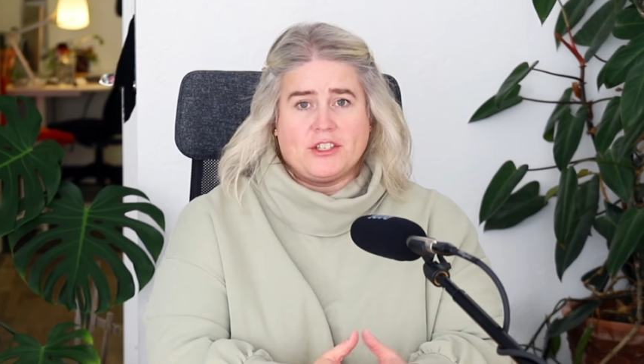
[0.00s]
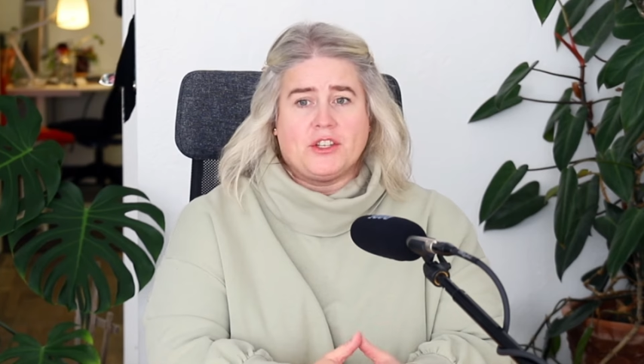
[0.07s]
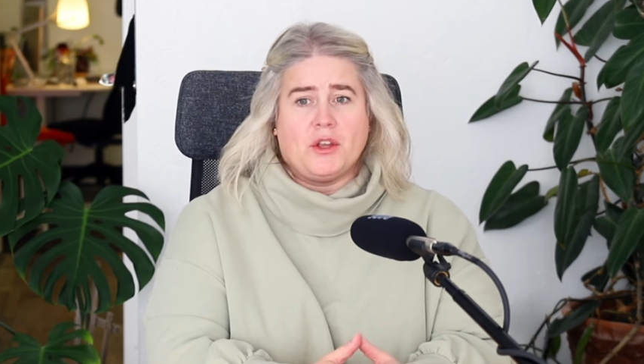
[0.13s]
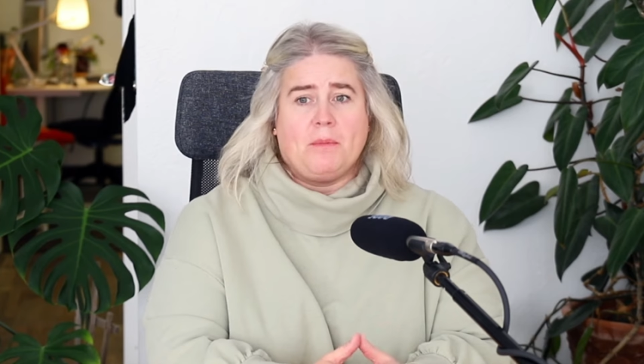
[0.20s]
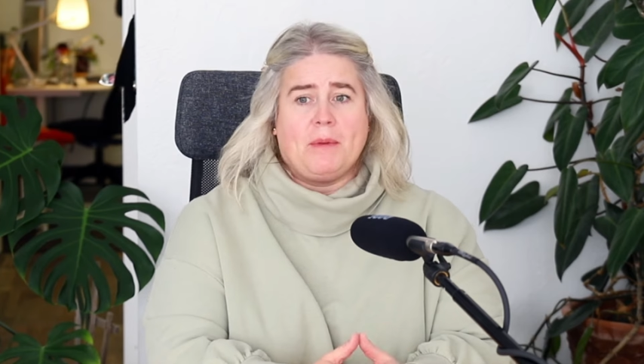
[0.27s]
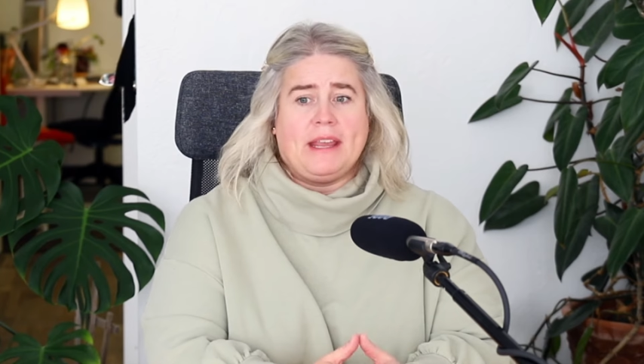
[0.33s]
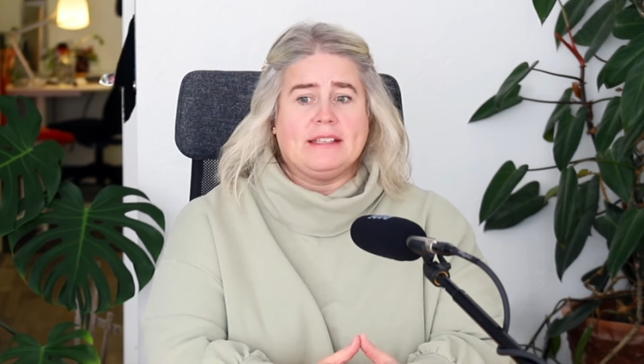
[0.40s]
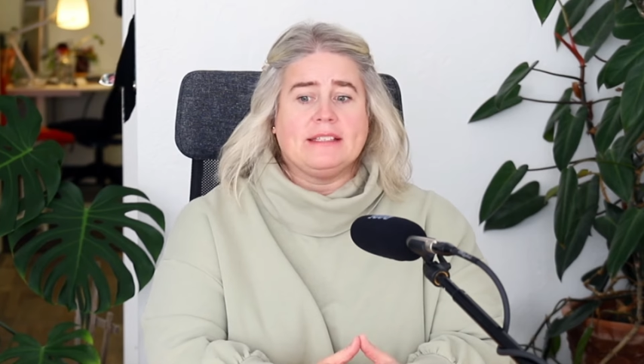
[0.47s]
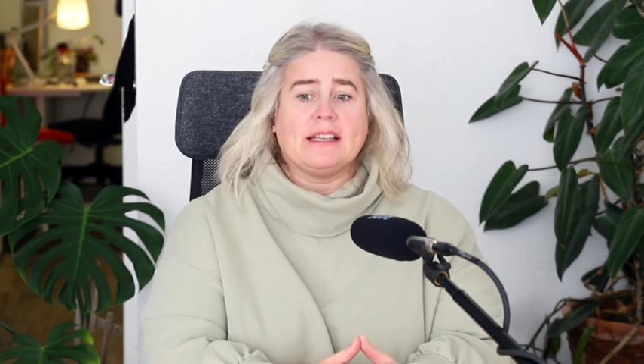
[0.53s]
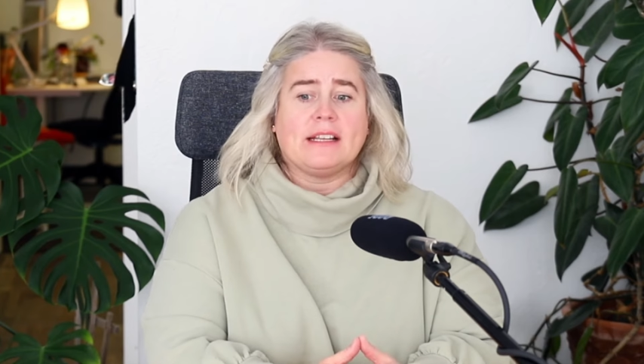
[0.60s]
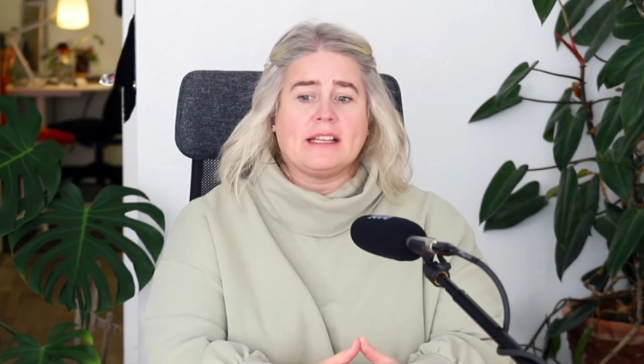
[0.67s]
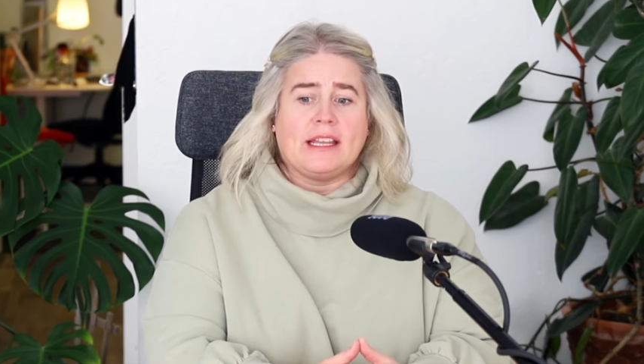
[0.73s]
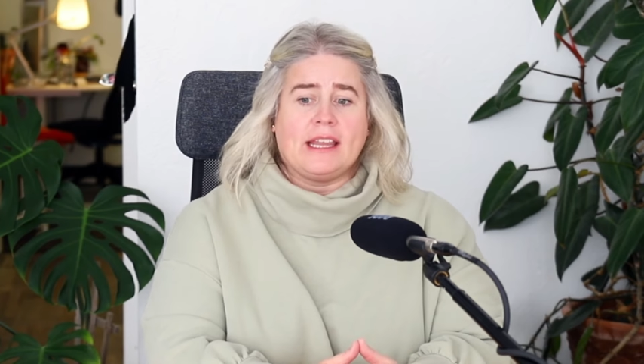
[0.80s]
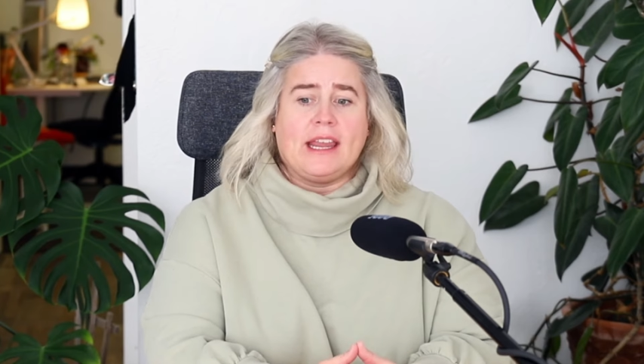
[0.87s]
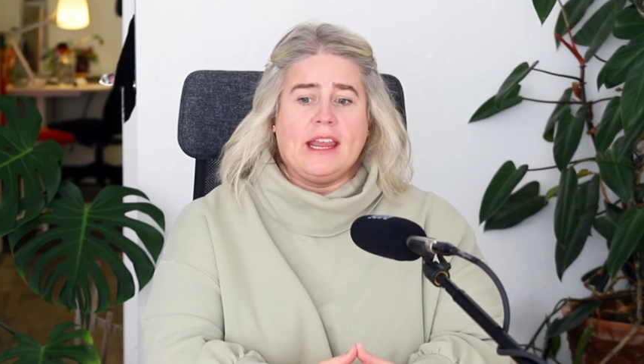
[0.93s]
So
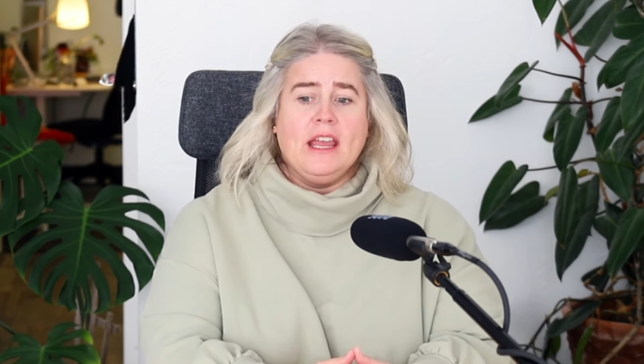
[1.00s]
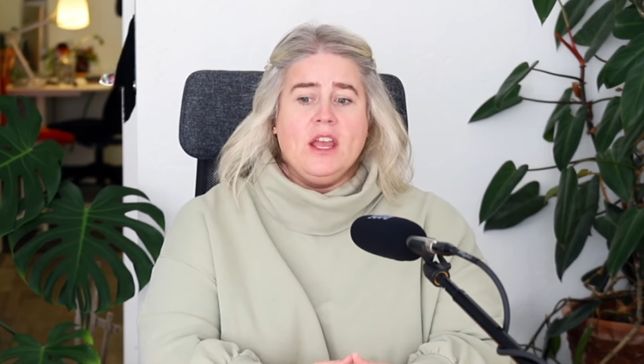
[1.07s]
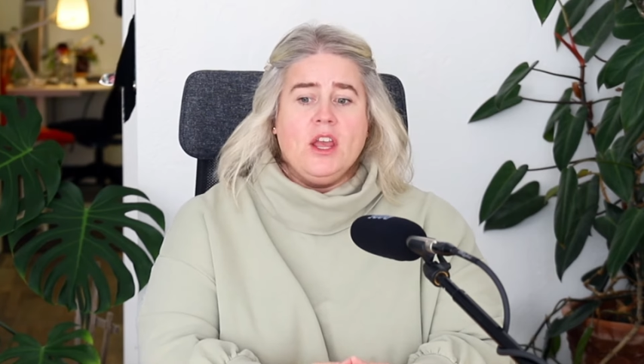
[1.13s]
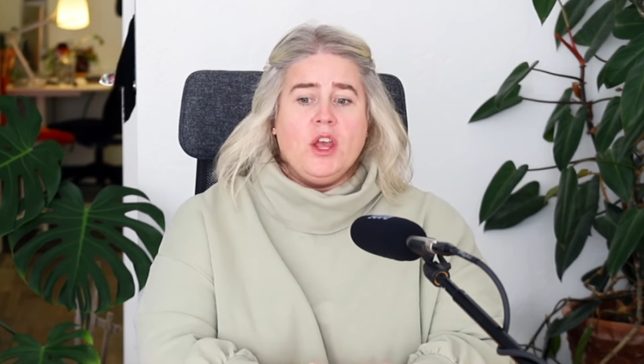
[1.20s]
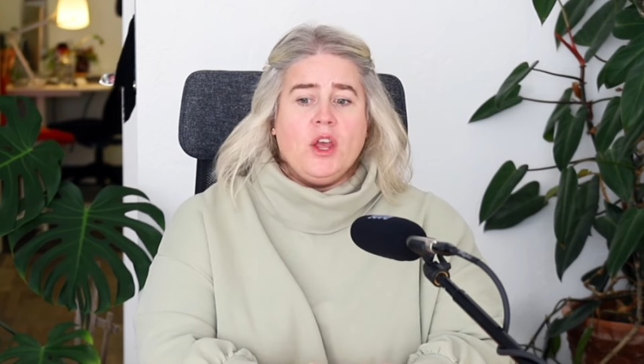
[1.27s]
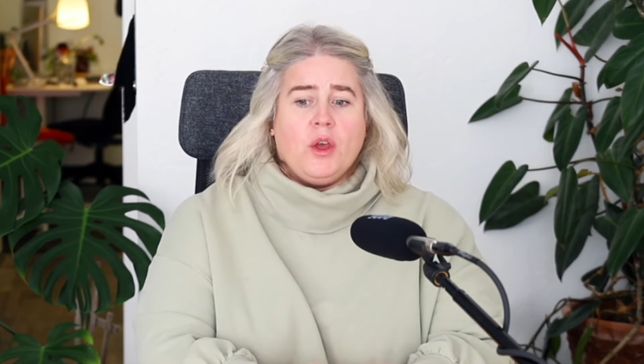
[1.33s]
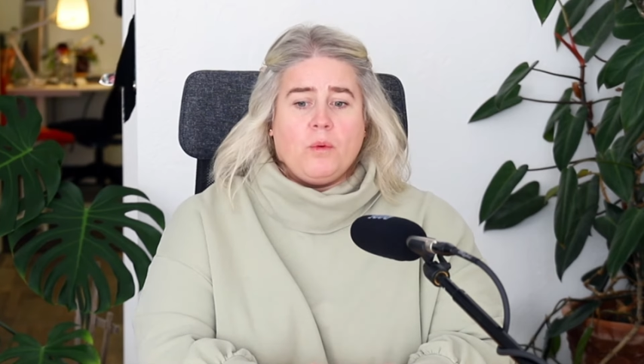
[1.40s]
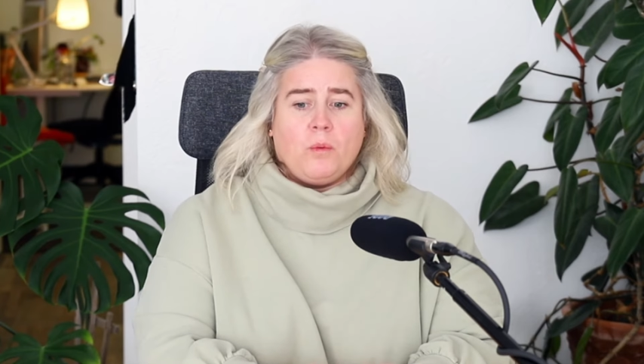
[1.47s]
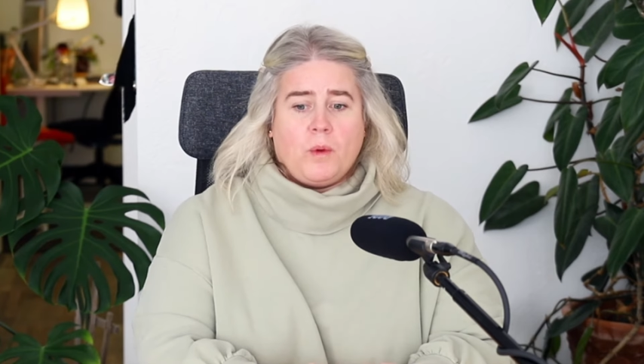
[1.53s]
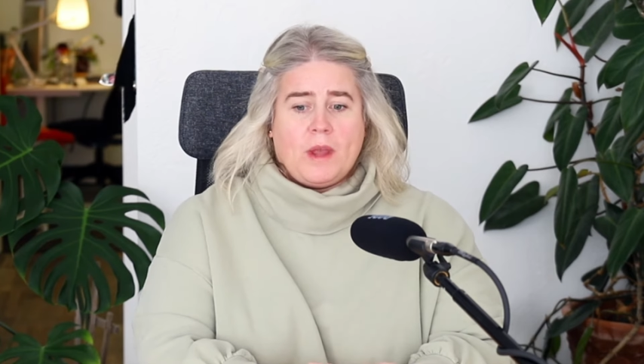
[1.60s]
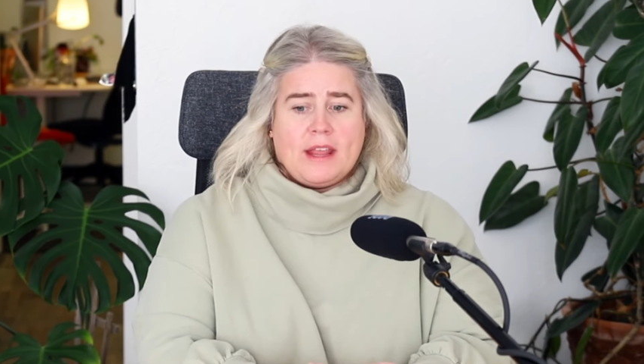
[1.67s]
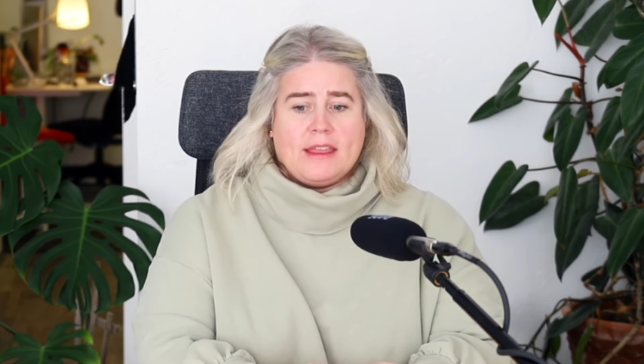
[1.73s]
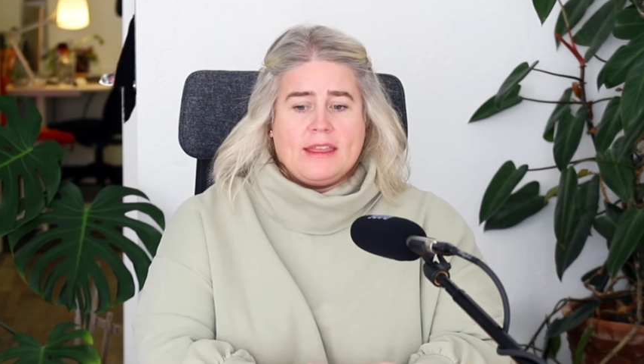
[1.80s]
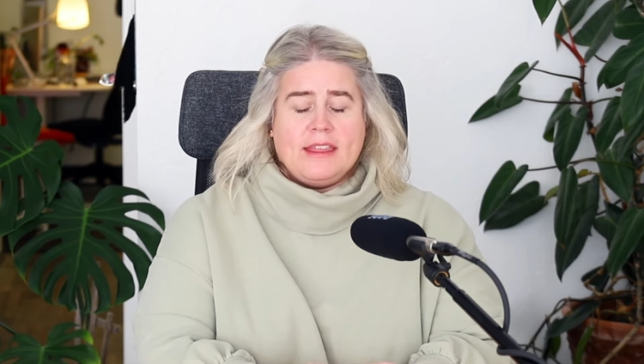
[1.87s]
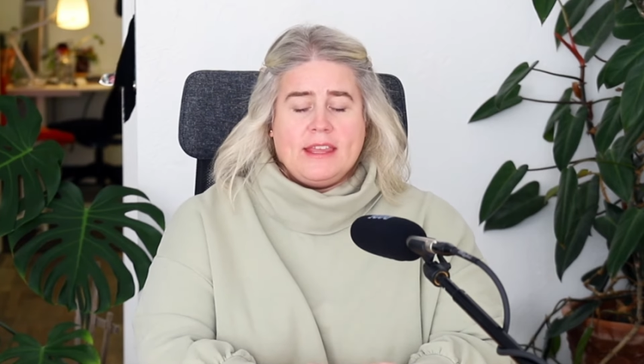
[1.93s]
basically, with